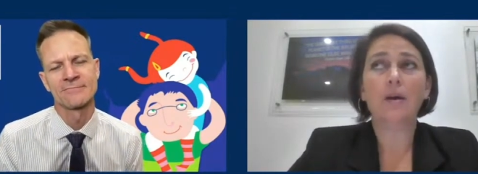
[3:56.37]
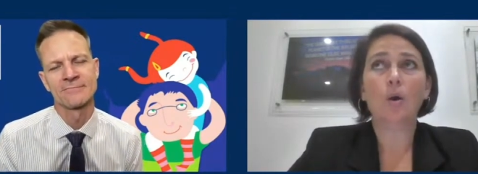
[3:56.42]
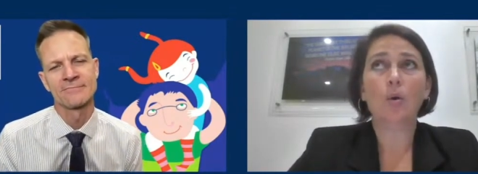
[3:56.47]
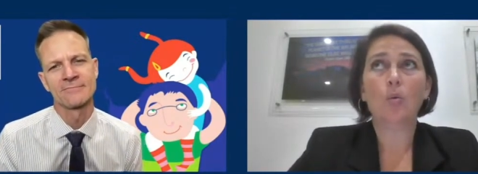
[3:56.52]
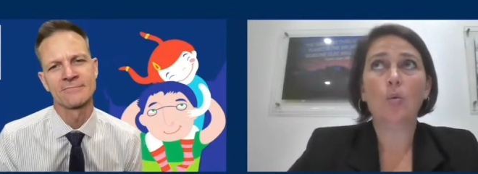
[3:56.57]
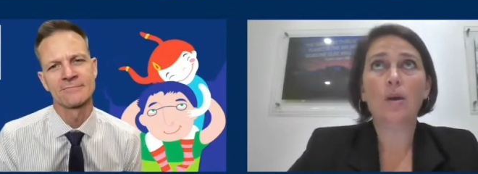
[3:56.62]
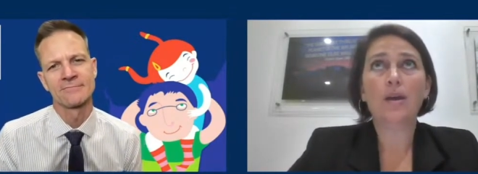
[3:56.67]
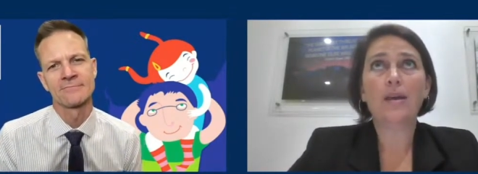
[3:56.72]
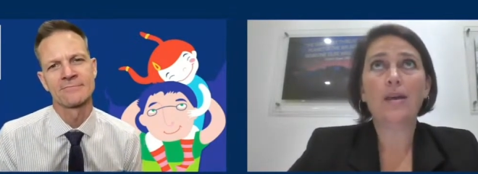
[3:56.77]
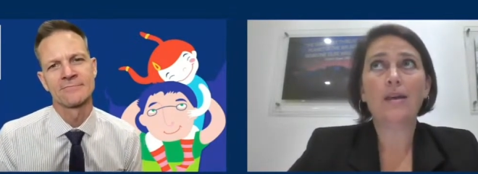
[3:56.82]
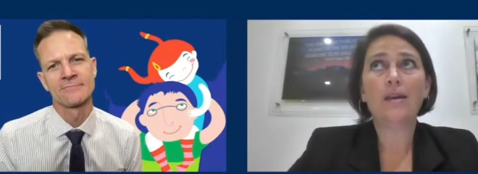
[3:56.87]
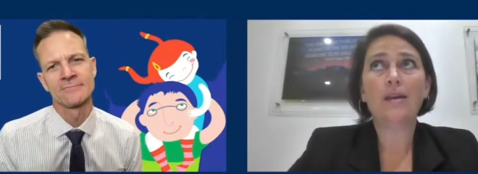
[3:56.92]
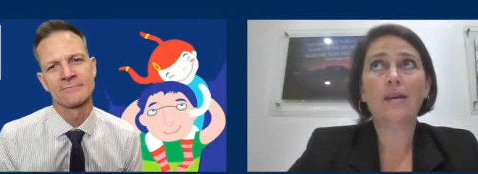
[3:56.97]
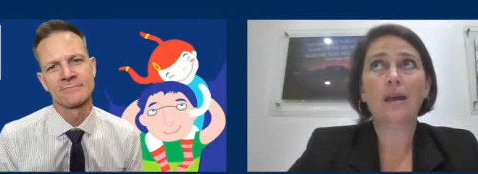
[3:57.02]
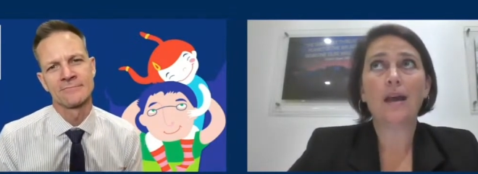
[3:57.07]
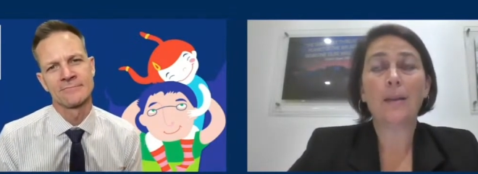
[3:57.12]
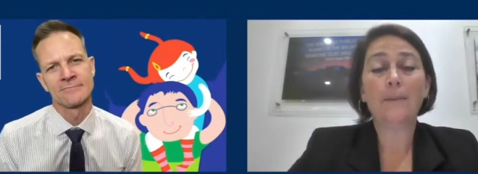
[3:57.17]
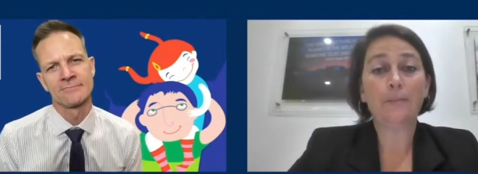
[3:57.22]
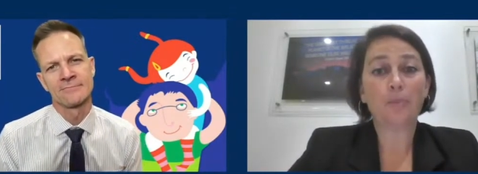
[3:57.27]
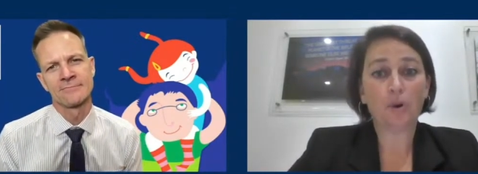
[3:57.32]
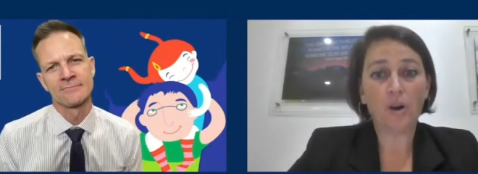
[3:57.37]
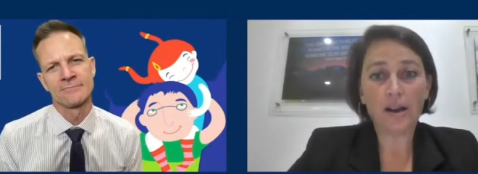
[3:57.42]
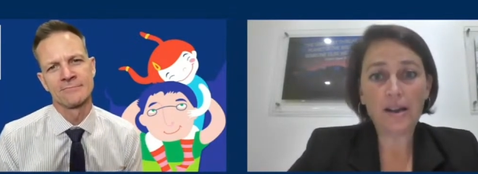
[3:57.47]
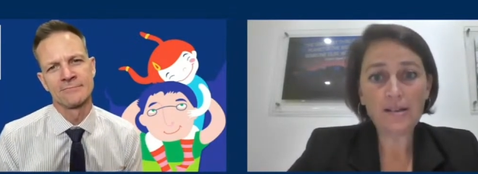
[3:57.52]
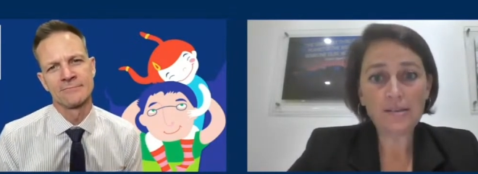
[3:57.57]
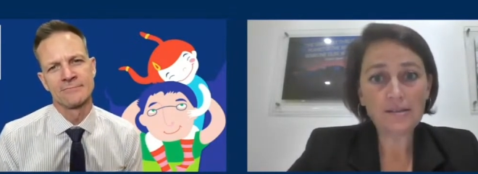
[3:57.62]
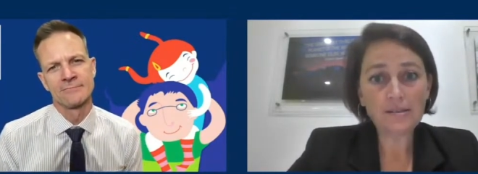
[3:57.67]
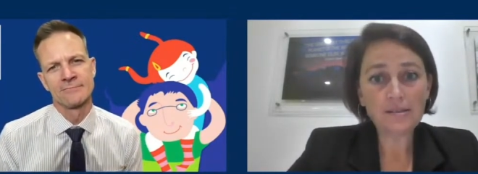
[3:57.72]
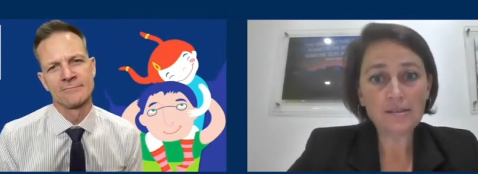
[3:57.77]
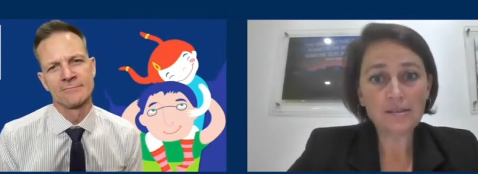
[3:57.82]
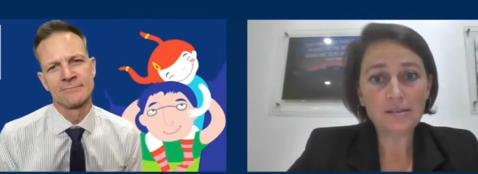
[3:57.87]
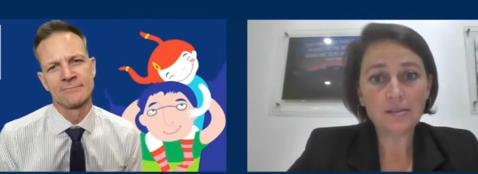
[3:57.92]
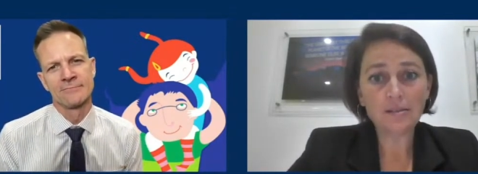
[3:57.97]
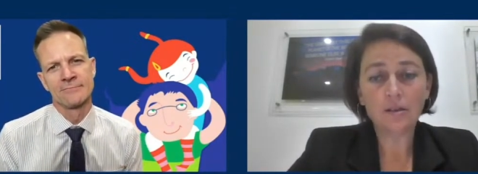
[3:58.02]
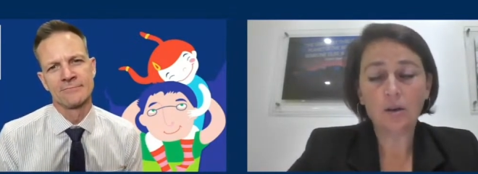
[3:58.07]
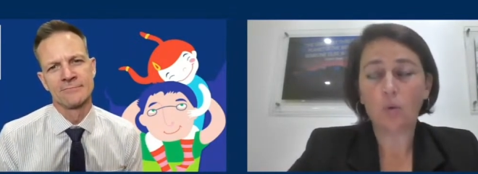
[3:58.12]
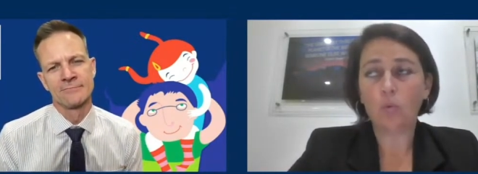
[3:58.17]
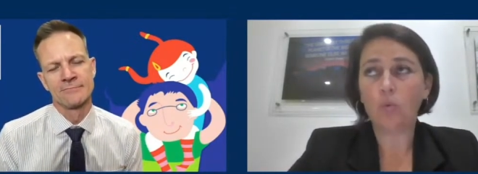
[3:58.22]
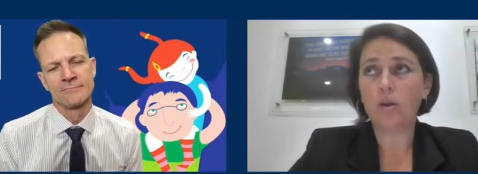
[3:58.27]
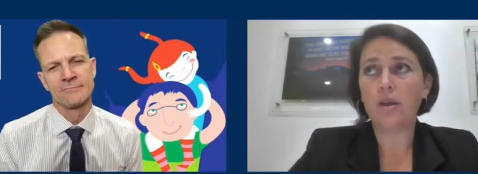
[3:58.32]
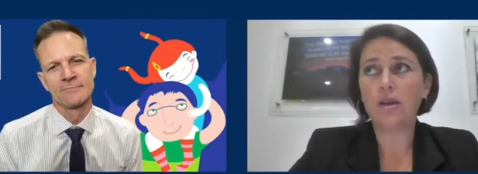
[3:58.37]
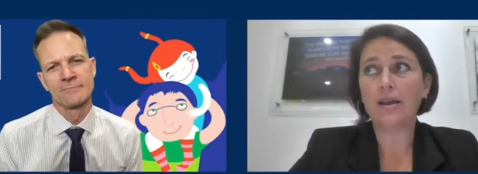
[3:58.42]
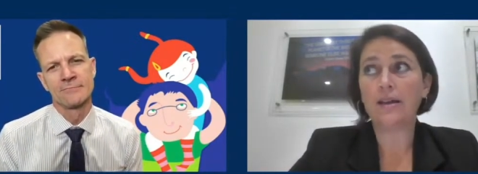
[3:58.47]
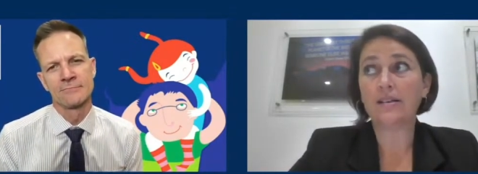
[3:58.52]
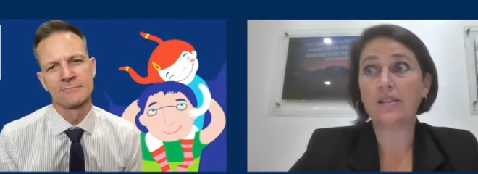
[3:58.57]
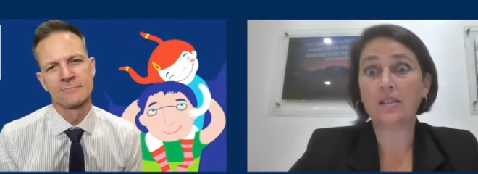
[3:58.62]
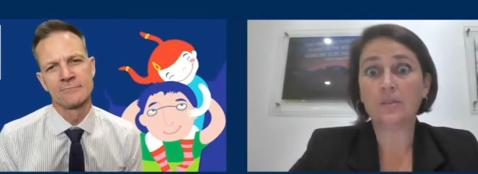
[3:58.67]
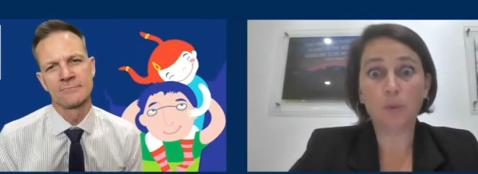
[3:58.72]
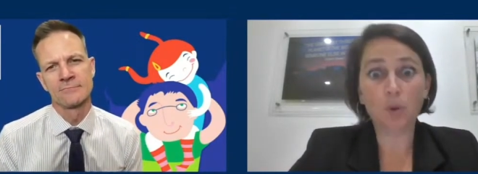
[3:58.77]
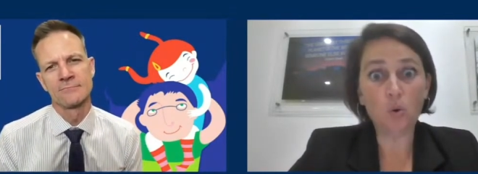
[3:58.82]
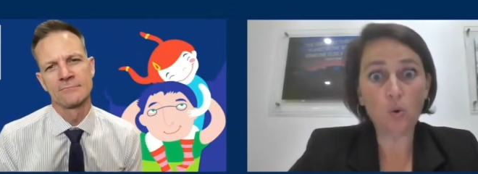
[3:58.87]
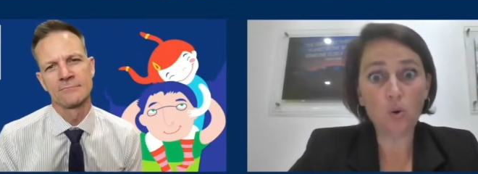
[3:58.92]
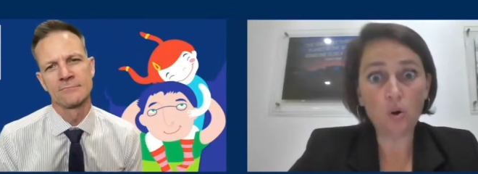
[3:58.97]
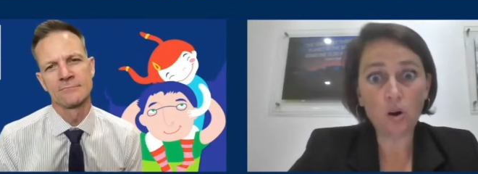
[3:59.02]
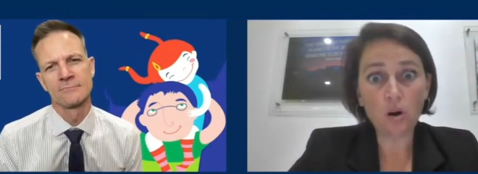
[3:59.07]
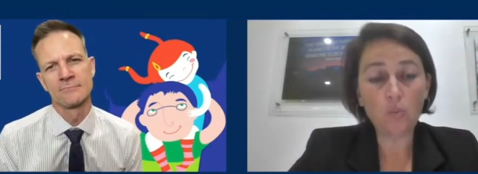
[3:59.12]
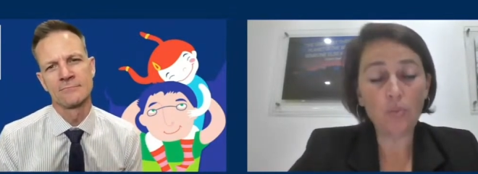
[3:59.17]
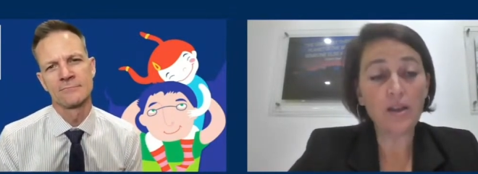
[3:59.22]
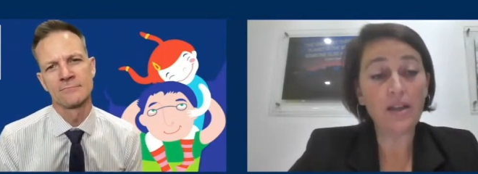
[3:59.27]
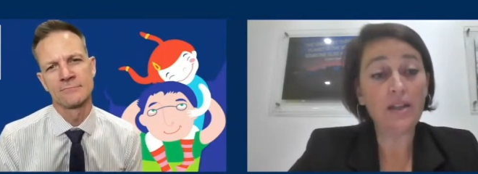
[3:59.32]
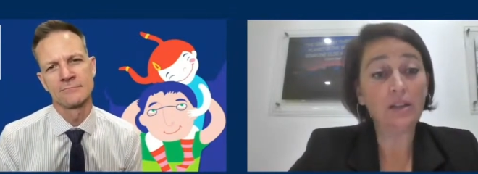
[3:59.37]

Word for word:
Speaker 1: we embrace, we explore, we